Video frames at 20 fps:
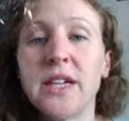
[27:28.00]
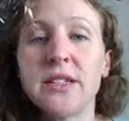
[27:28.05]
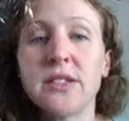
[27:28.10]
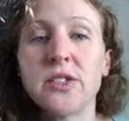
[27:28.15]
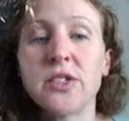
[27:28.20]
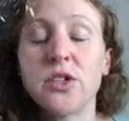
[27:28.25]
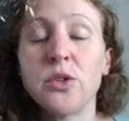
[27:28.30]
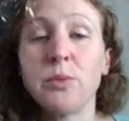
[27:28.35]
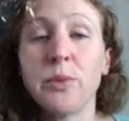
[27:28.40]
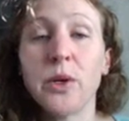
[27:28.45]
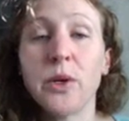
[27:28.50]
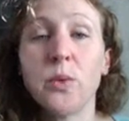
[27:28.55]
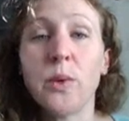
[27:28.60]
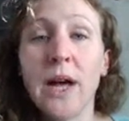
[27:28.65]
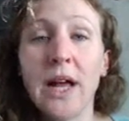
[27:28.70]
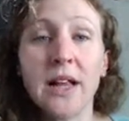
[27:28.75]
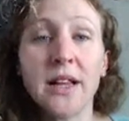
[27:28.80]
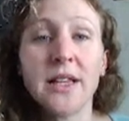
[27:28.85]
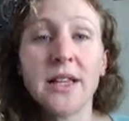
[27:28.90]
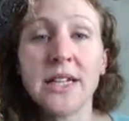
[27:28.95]
super
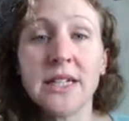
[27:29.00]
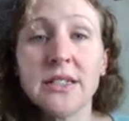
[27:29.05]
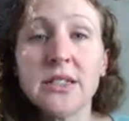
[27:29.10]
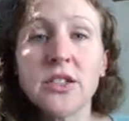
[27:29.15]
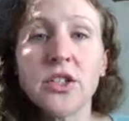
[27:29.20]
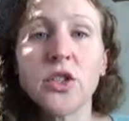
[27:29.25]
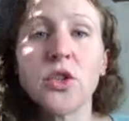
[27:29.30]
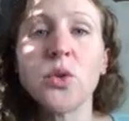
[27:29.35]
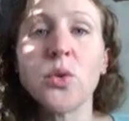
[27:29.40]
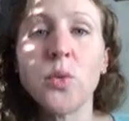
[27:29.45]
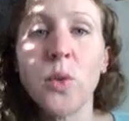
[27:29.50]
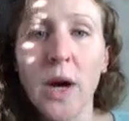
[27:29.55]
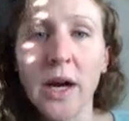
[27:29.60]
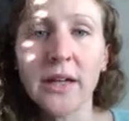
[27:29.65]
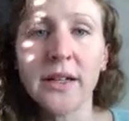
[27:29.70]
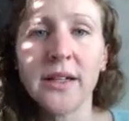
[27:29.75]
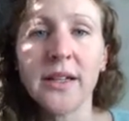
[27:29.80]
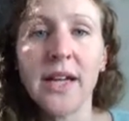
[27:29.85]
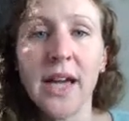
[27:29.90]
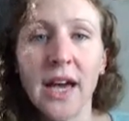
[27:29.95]
well into
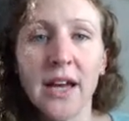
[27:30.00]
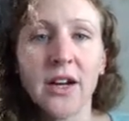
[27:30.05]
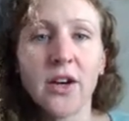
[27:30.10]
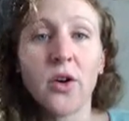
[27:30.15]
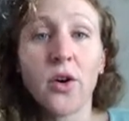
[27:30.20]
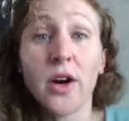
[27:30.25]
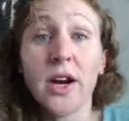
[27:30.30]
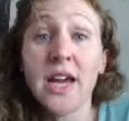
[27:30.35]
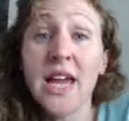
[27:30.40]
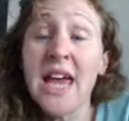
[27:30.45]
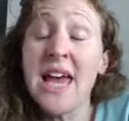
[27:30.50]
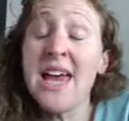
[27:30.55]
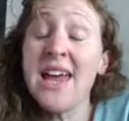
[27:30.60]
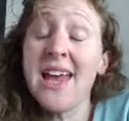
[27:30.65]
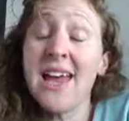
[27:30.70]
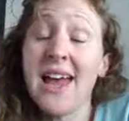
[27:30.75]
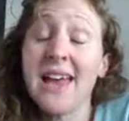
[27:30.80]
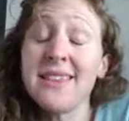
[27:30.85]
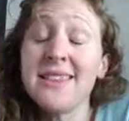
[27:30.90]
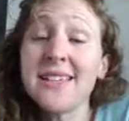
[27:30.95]
one category.
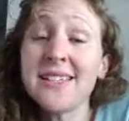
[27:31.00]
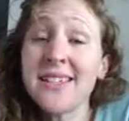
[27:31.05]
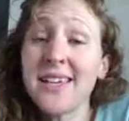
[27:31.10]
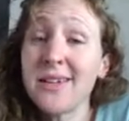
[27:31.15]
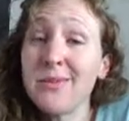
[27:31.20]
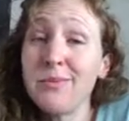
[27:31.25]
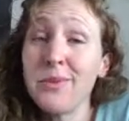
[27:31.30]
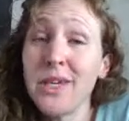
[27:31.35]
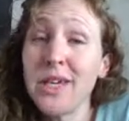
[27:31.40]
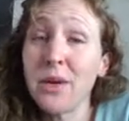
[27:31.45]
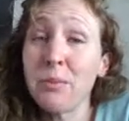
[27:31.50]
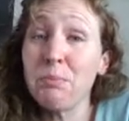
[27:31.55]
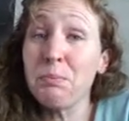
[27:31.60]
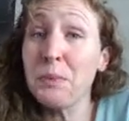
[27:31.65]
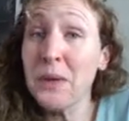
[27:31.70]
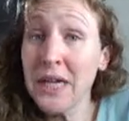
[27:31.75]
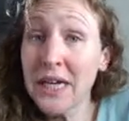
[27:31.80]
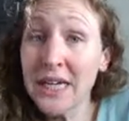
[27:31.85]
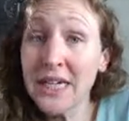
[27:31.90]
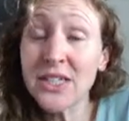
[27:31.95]
And this can be a
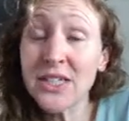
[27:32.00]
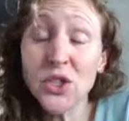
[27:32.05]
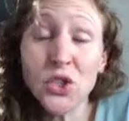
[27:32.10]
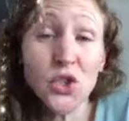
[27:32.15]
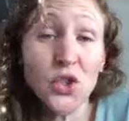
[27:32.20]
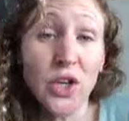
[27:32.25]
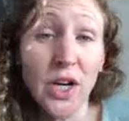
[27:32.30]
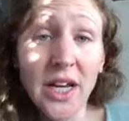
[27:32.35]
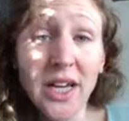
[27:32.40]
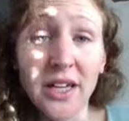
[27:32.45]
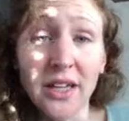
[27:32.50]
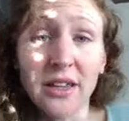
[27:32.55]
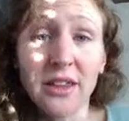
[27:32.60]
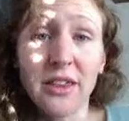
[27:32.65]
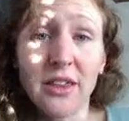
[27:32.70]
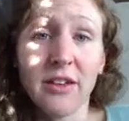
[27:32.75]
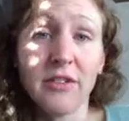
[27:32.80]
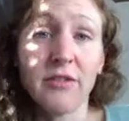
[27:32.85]
big strength of